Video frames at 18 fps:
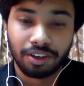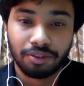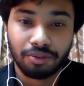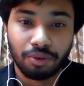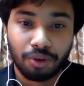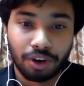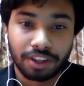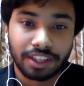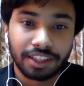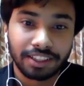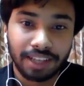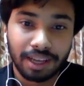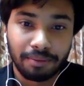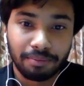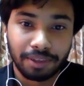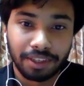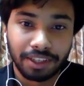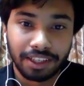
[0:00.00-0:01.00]
war that's
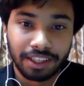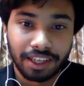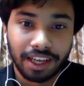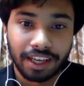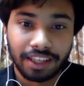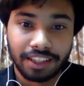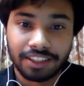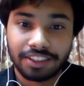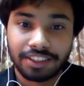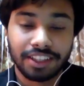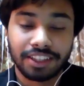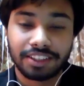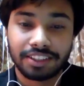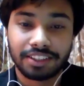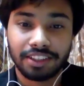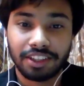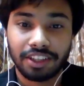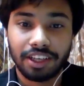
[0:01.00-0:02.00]
happening, and it's
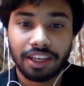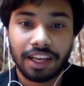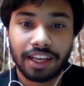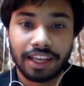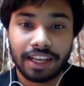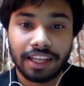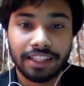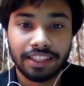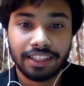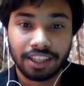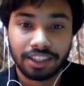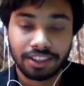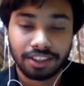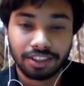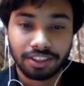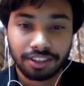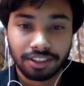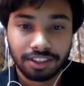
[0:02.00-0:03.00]
just like any
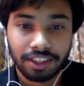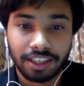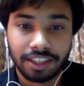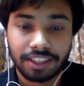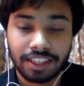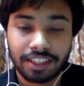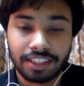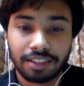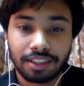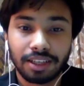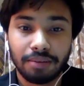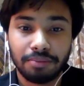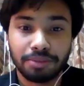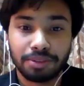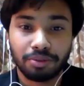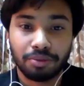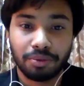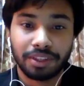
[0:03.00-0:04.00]
other thing that
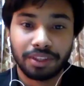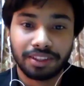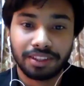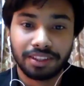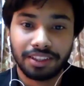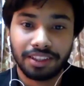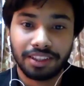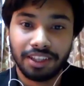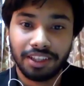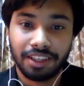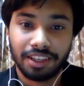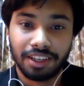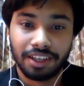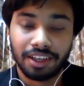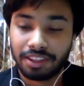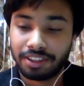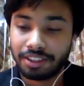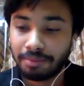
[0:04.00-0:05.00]
comes with
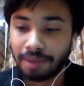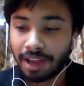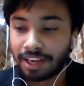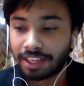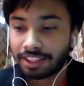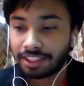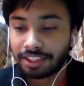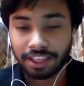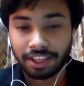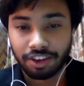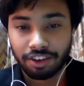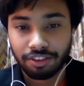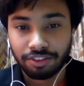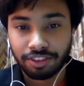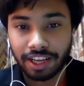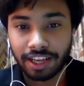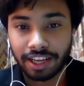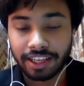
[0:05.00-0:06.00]
the American thing
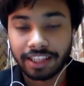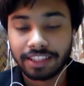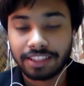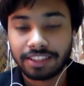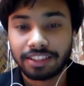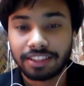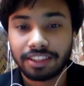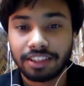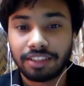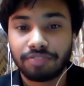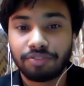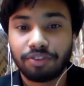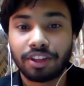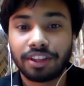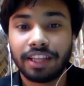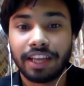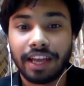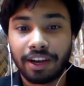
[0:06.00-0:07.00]
of like it's for
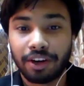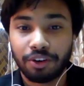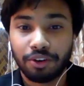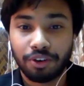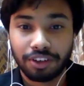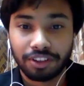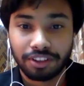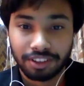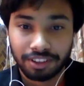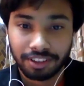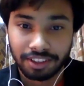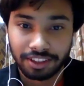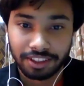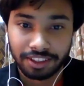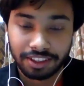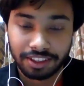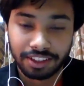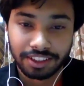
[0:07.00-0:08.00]
their good.
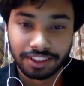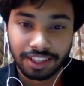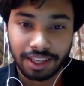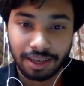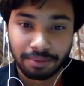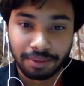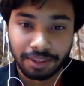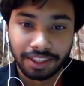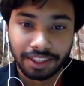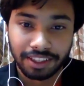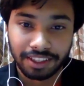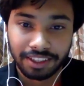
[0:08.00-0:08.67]
This is happening.